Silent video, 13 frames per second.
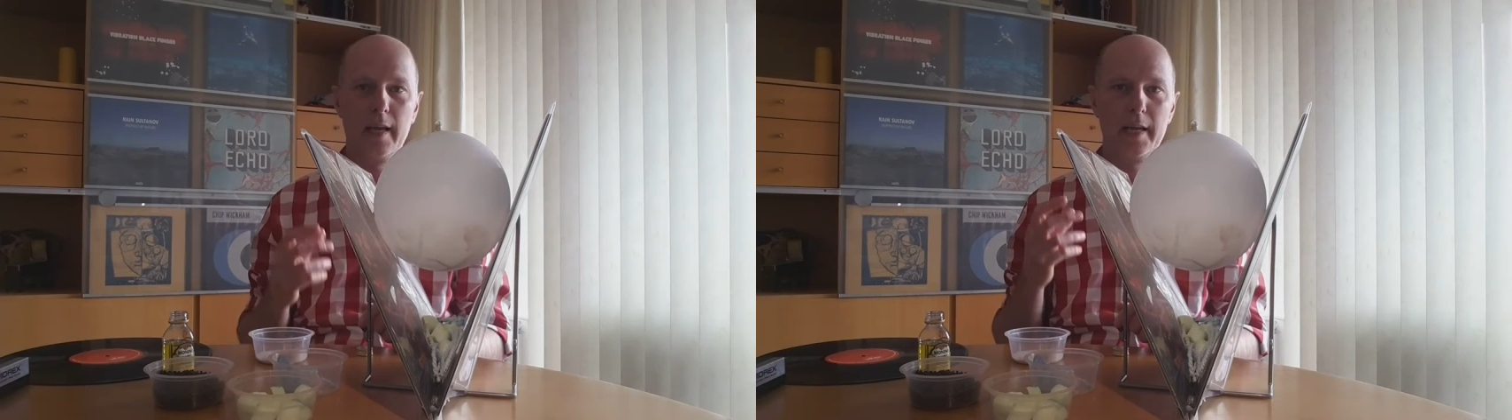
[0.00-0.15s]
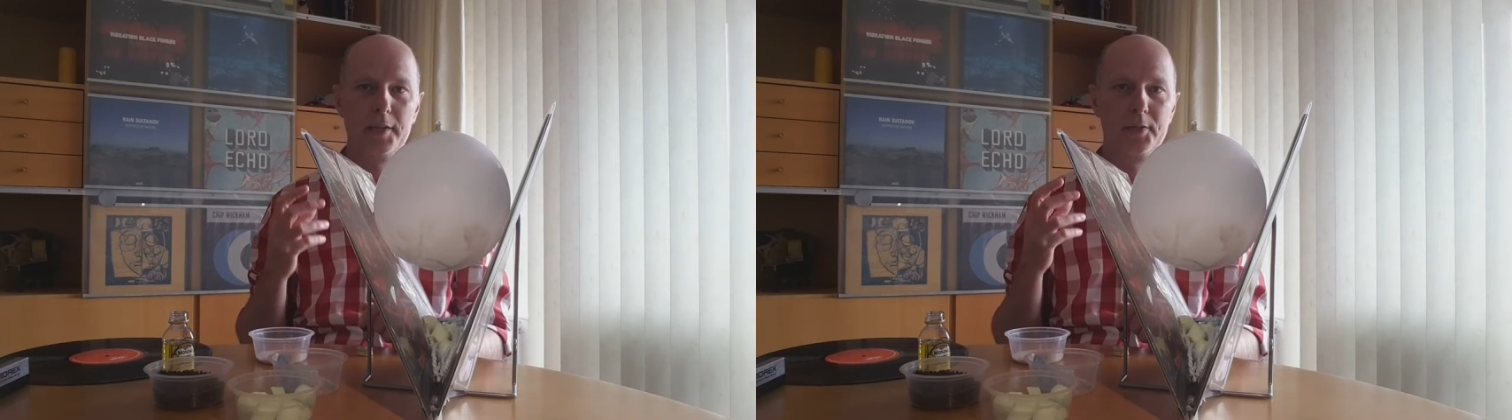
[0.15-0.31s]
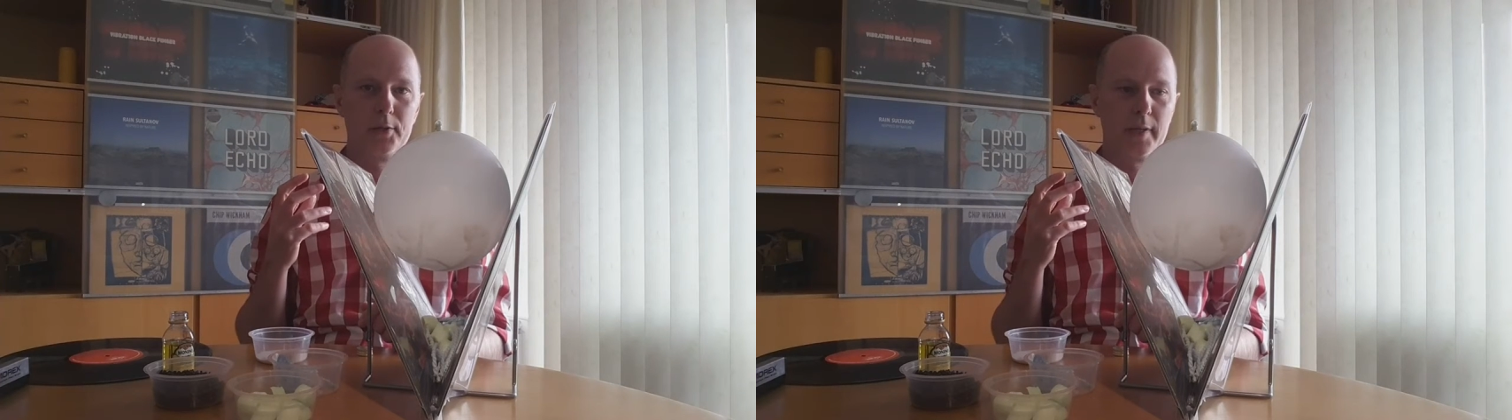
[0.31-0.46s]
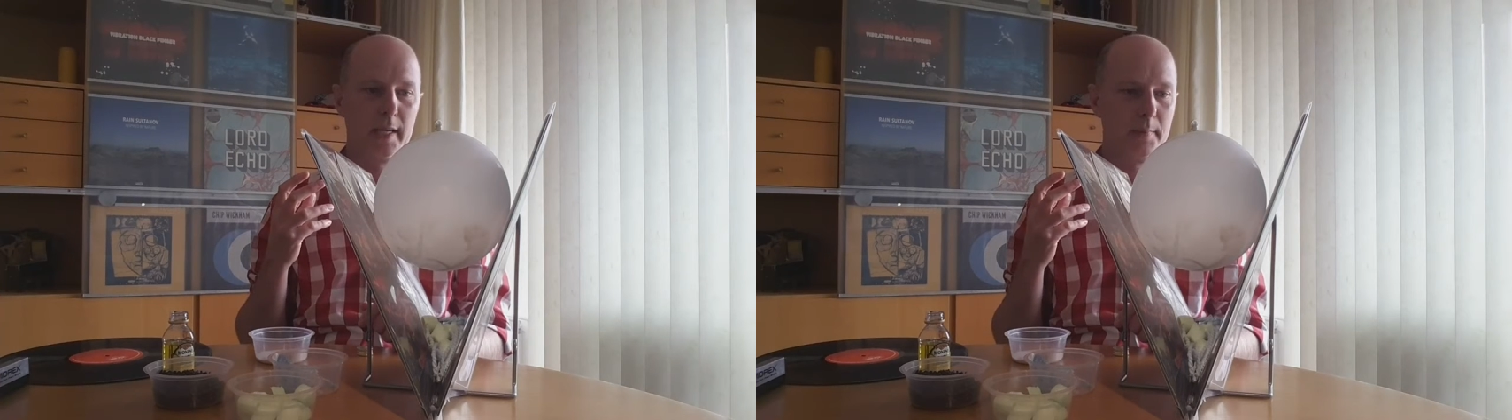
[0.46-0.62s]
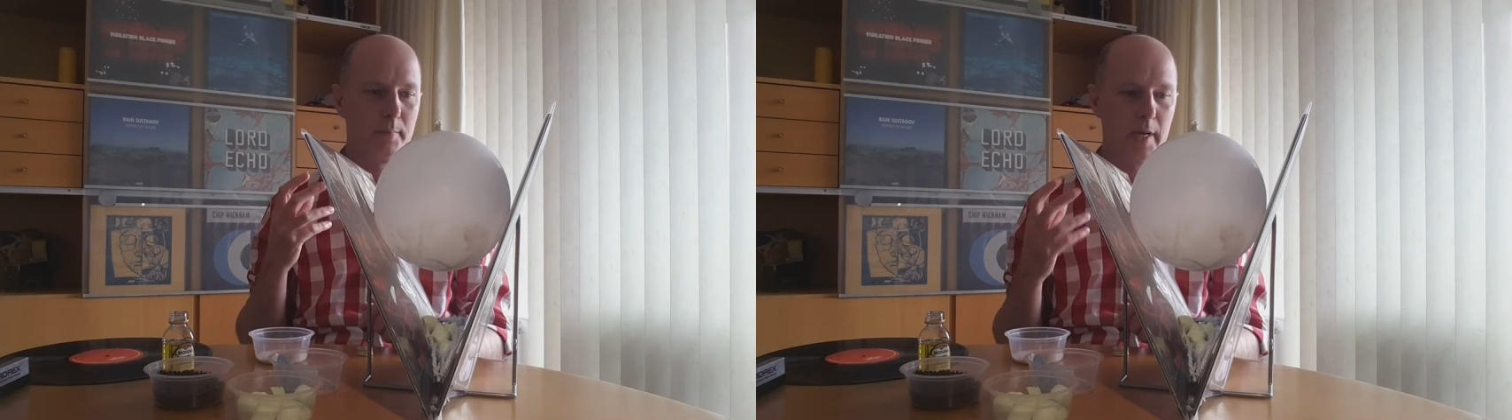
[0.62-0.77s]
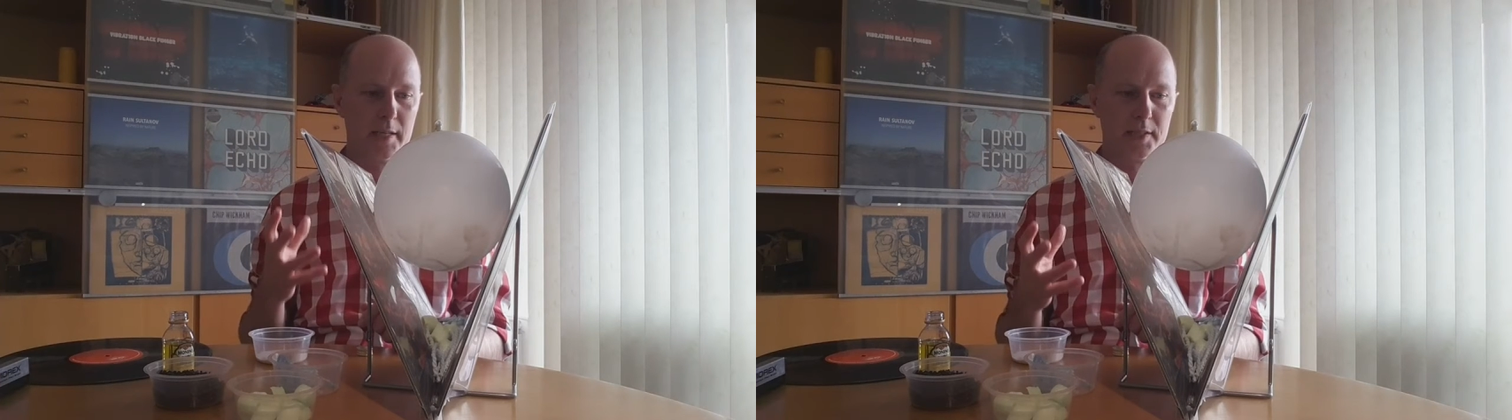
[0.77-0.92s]
And you can
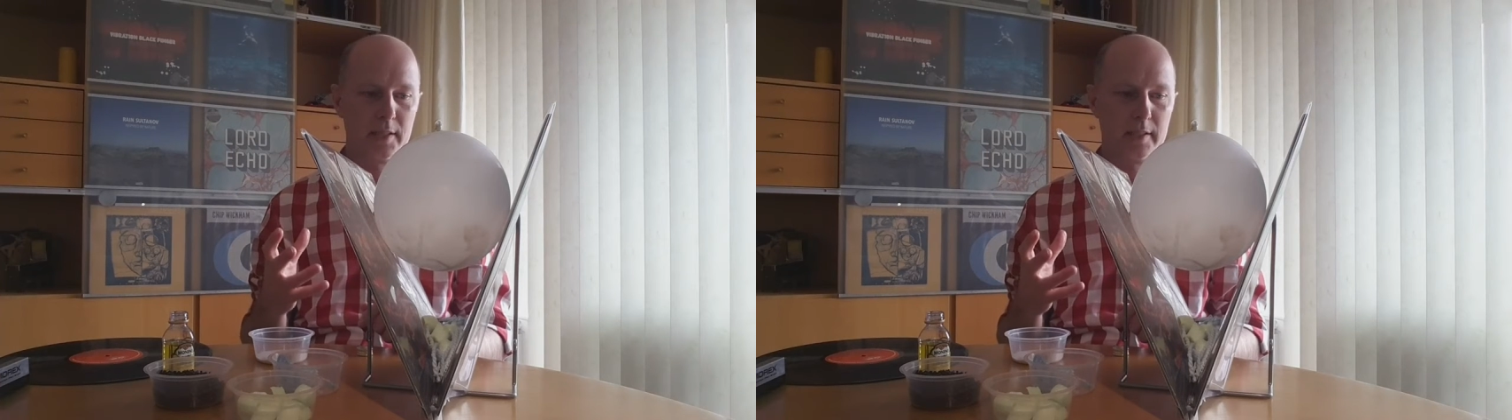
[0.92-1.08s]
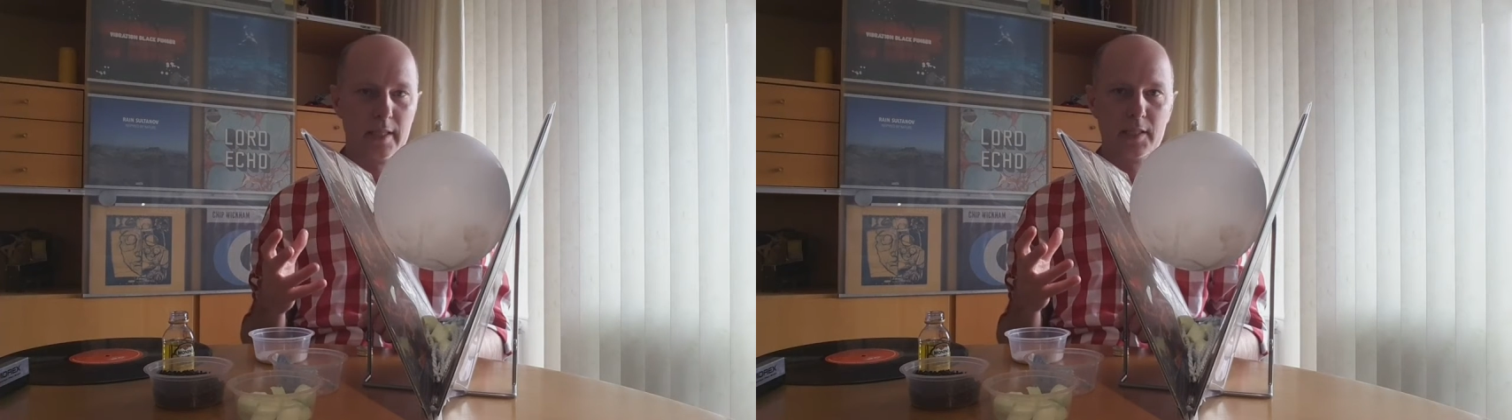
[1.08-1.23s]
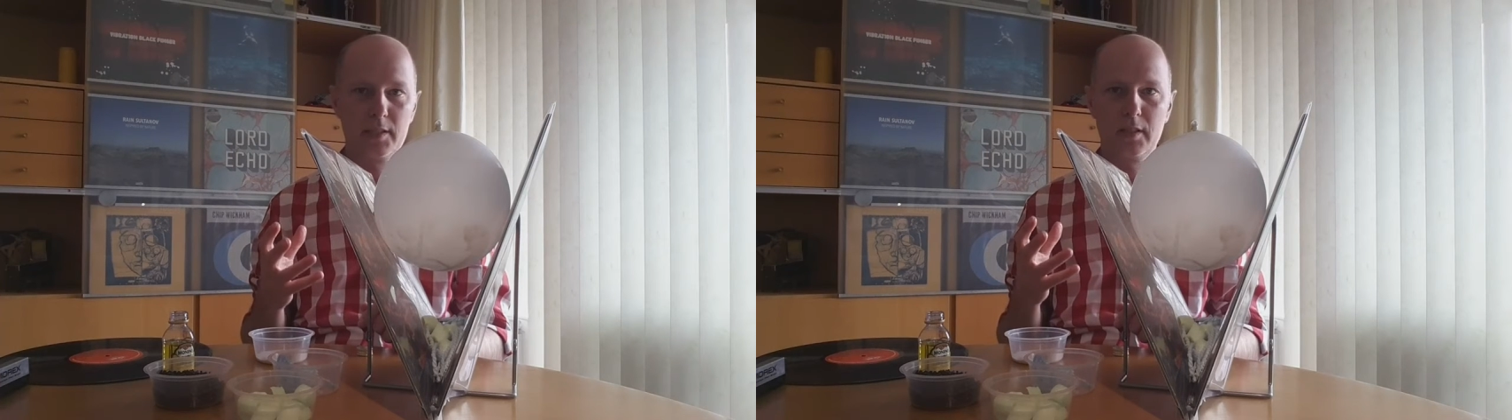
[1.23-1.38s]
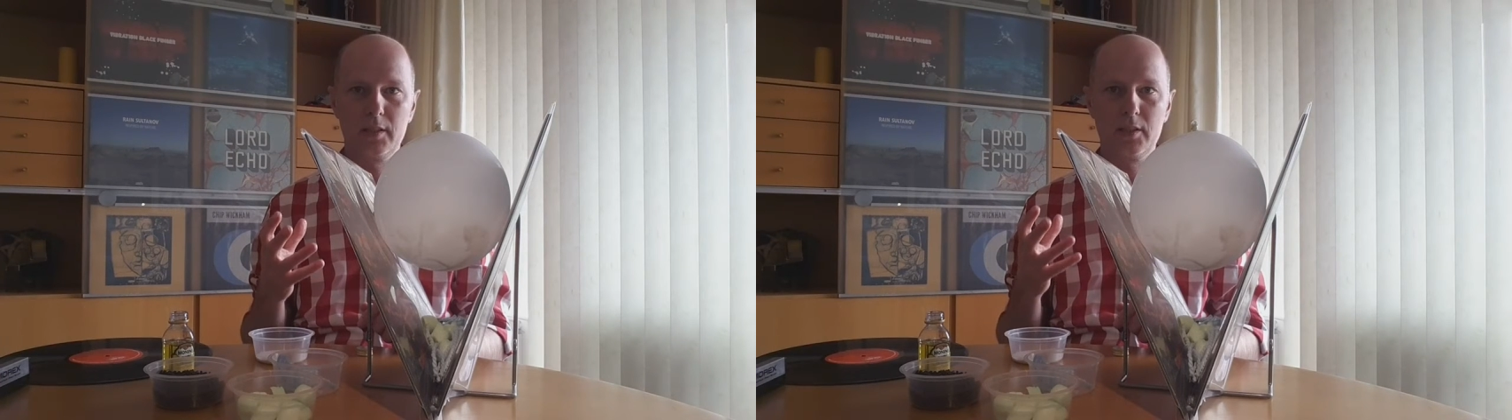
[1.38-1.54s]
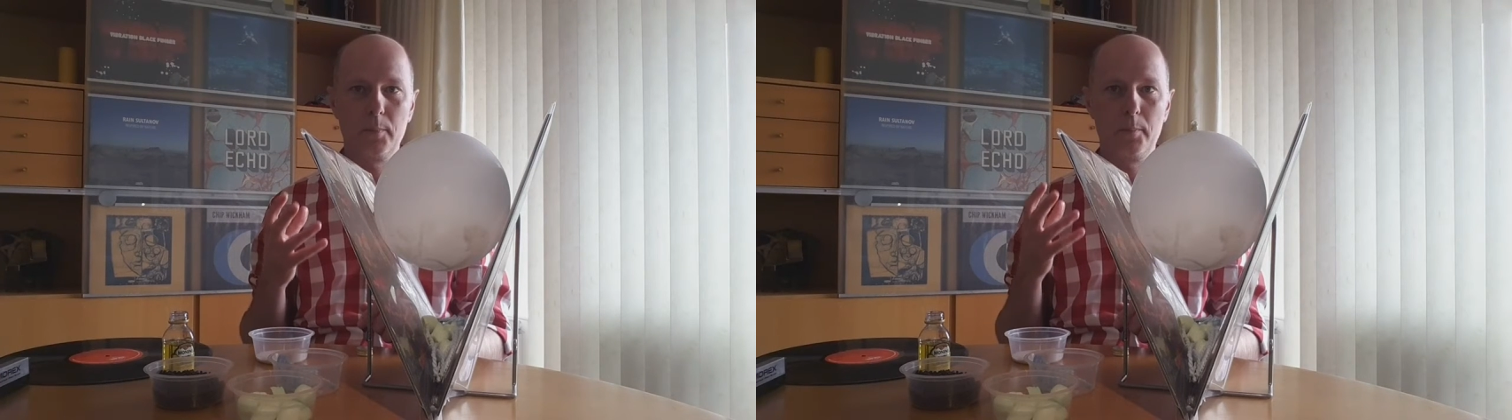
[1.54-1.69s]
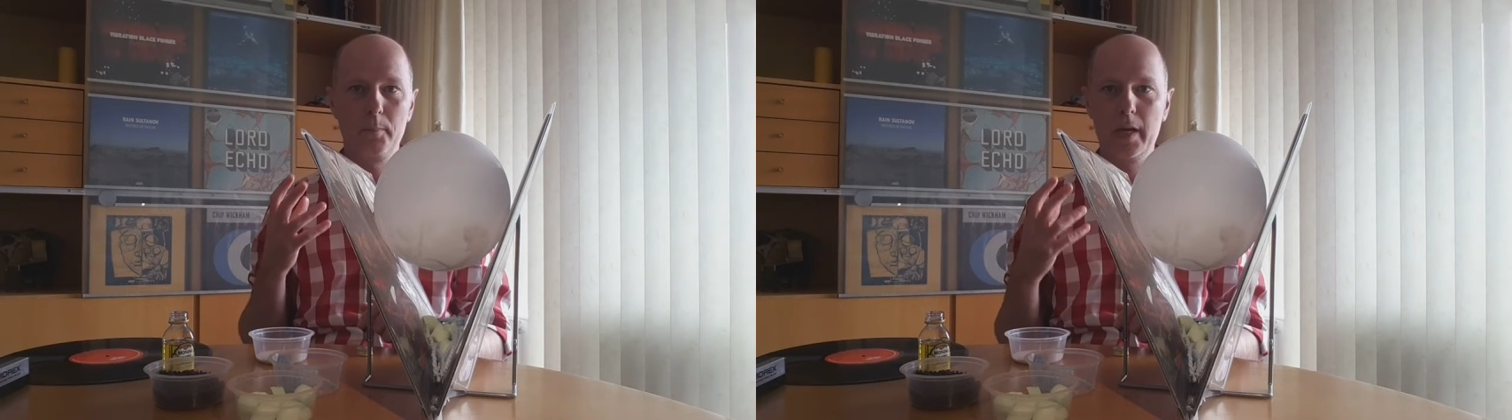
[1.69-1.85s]
imagine this
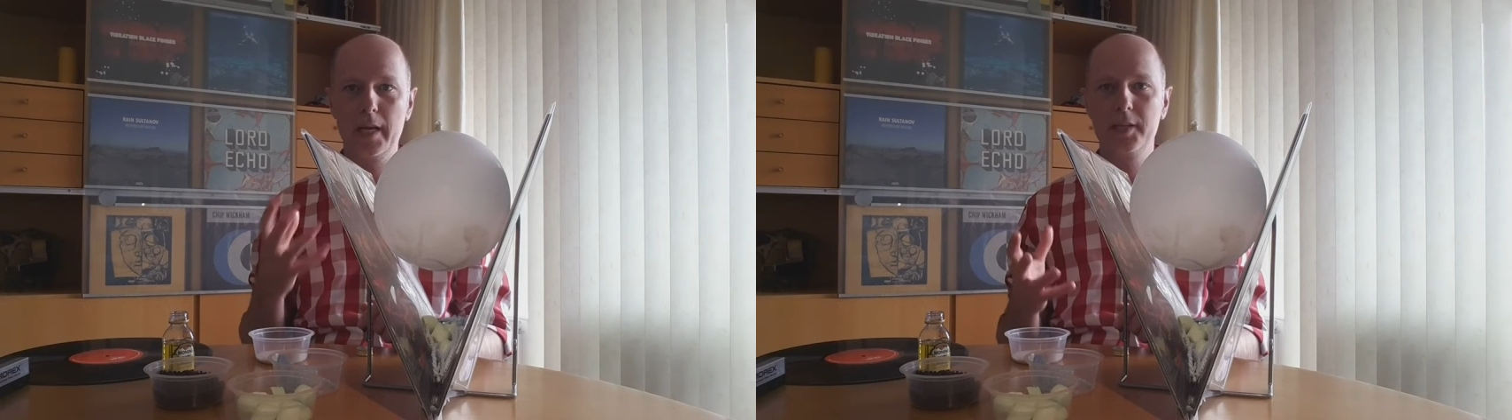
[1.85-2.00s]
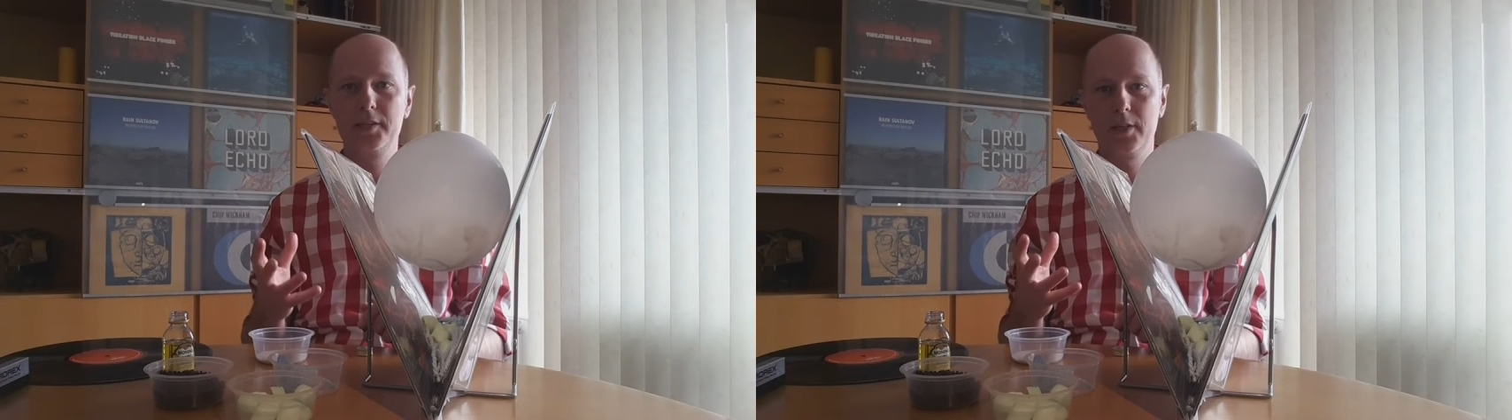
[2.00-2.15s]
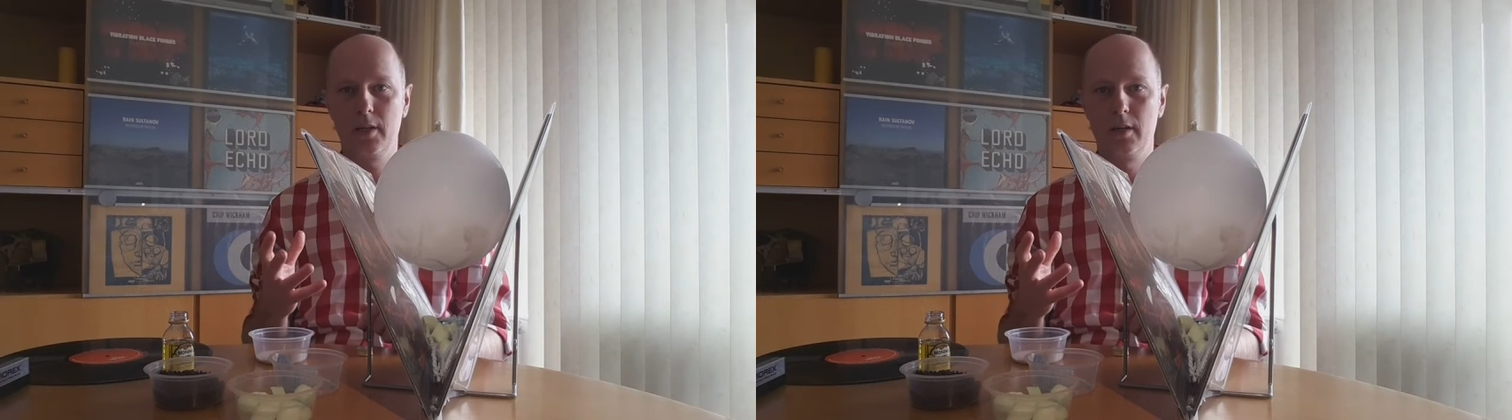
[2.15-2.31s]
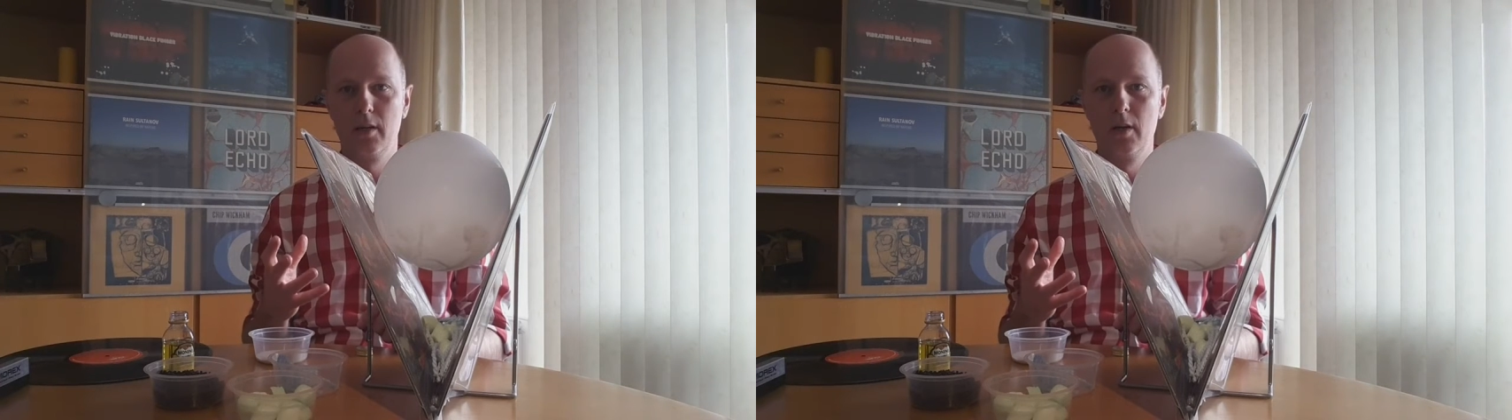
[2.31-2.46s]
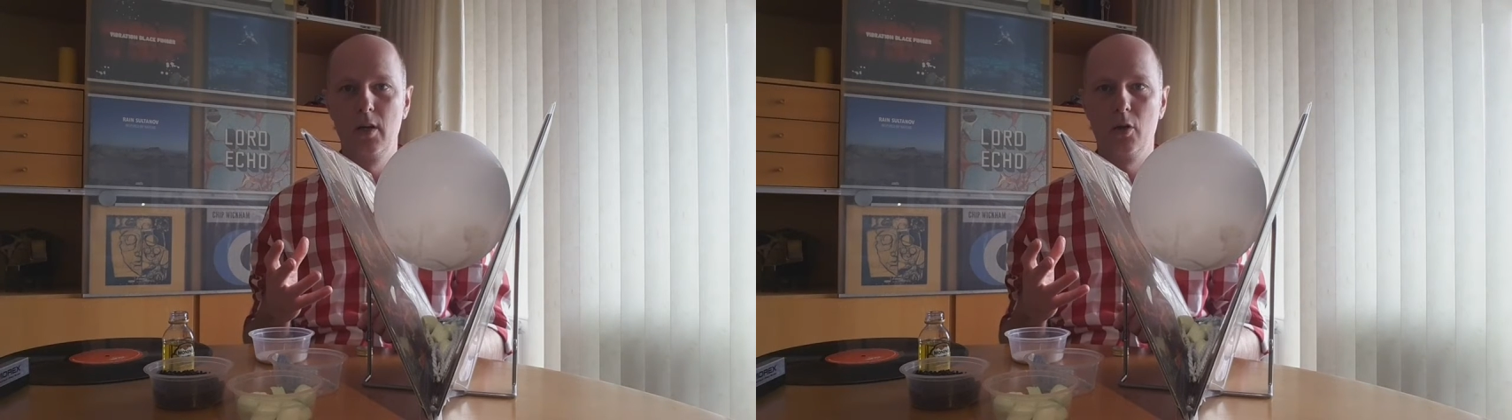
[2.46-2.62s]
is a major